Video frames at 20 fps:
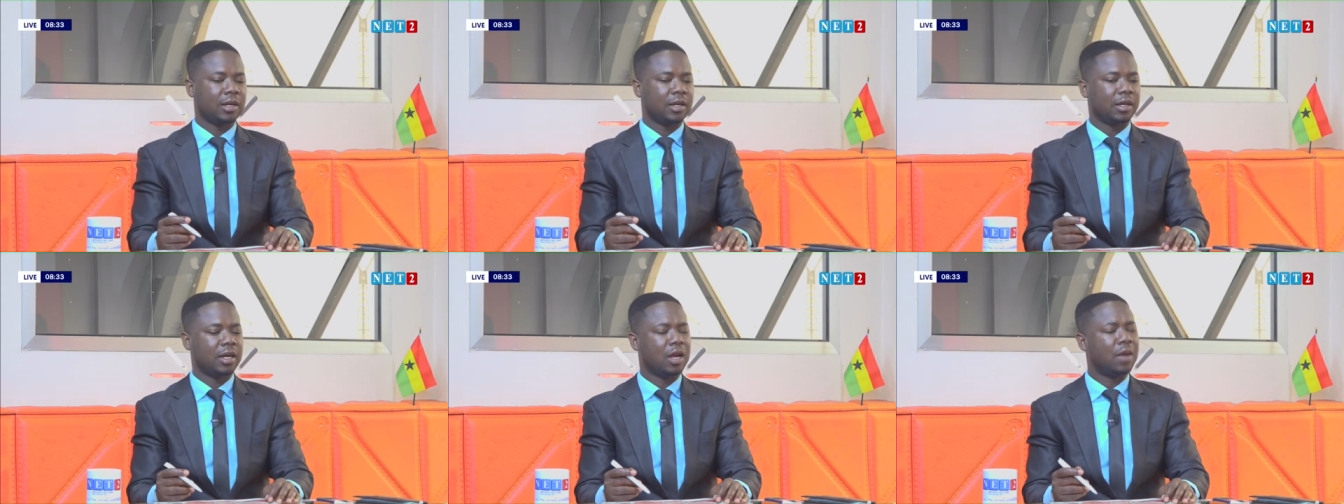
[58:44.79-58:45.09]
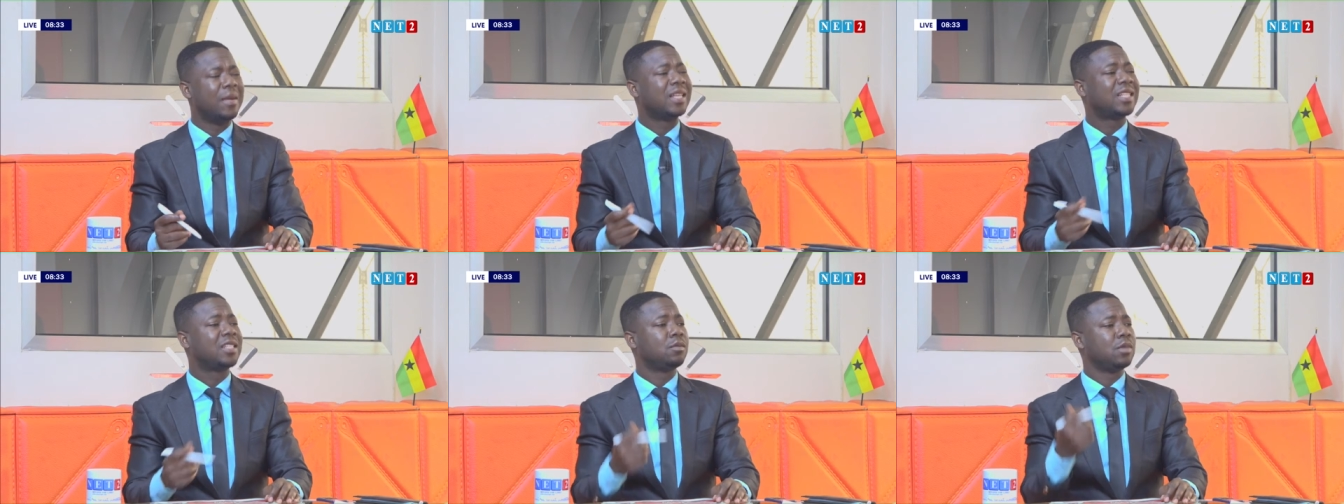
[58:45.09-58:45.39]
if
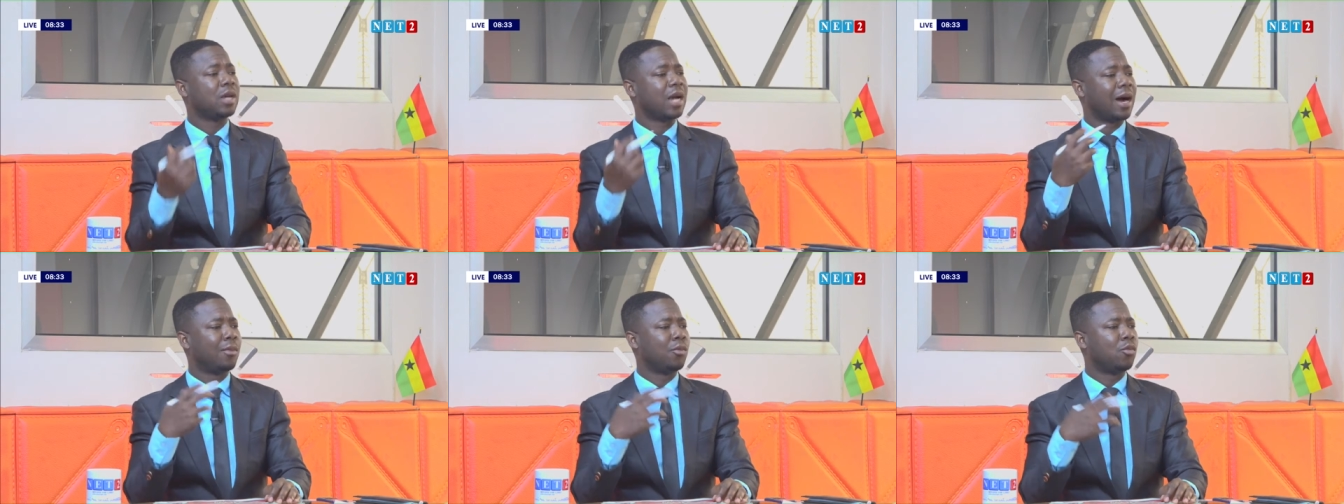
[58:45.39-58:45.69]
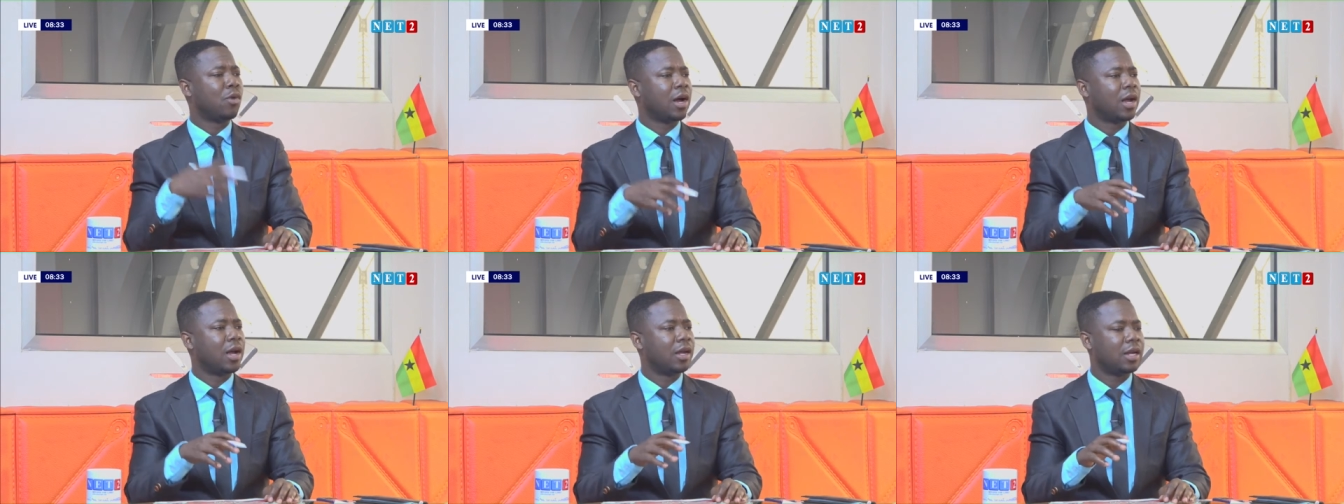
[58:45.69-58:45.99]
it's me, I'm
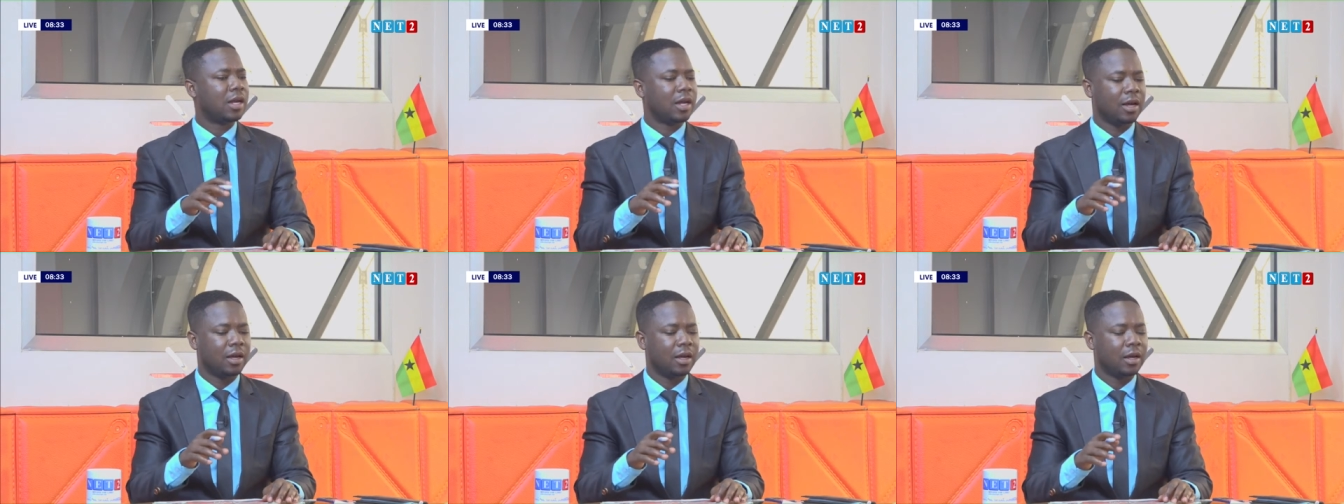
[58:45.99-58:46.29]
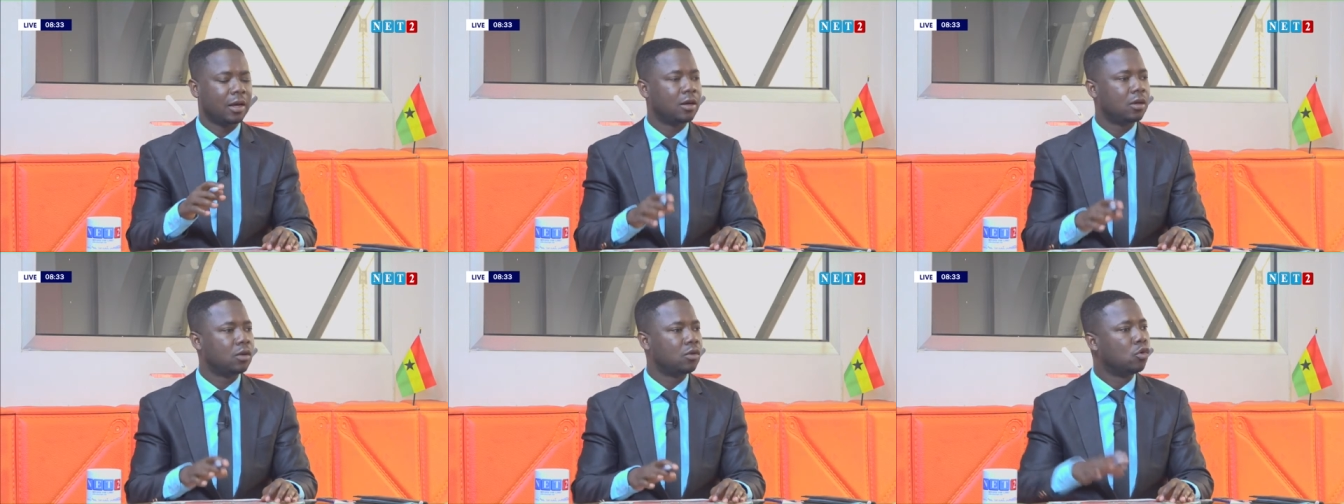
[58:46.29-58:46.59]
wearing
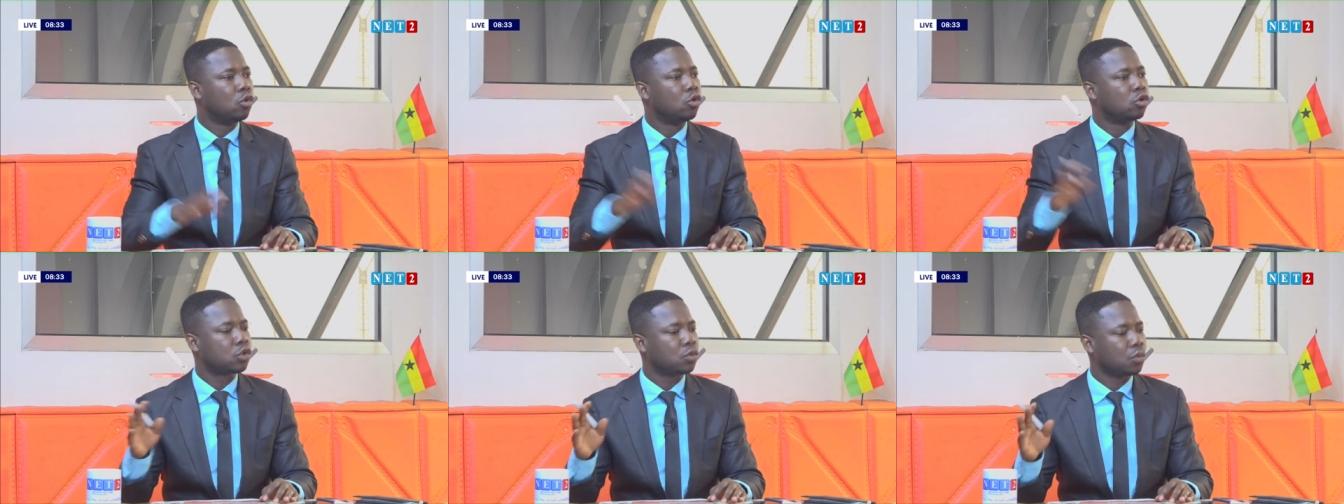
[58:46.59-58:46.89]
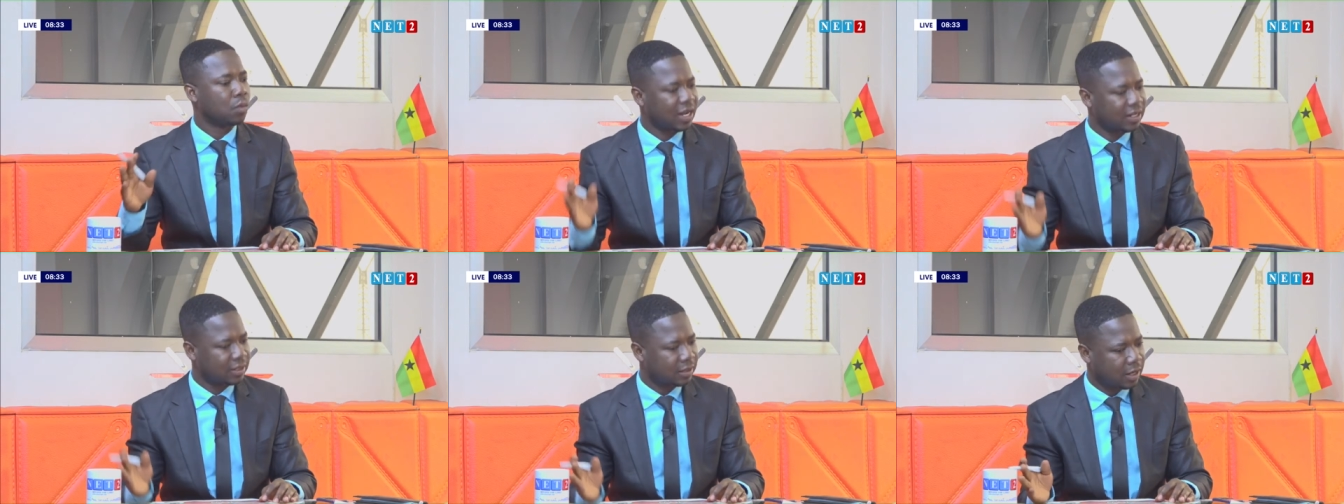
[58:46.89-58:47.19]
a nose
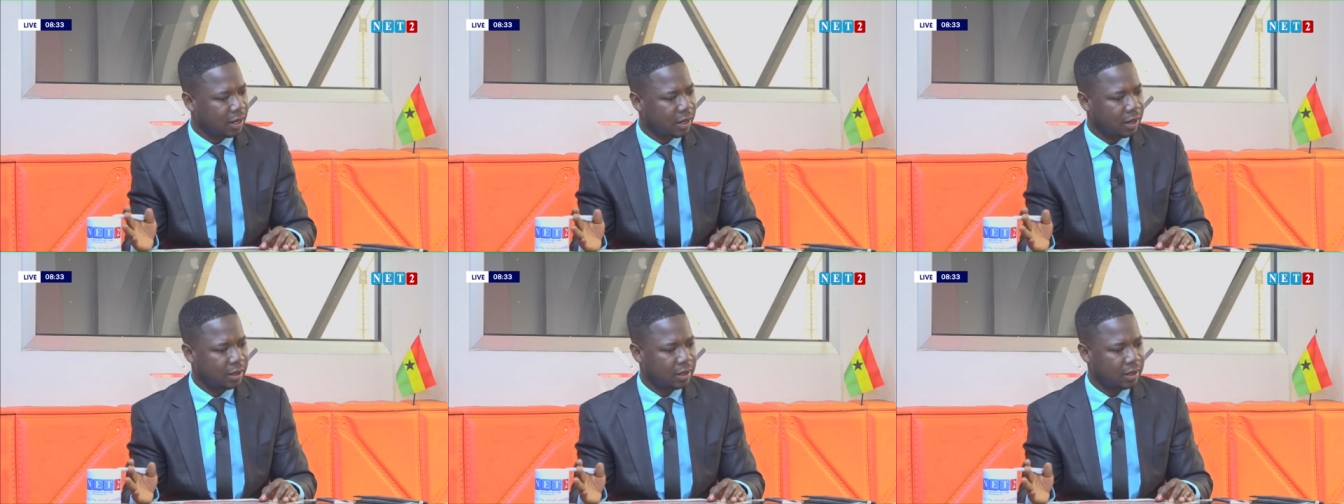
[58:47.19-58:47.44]
mask.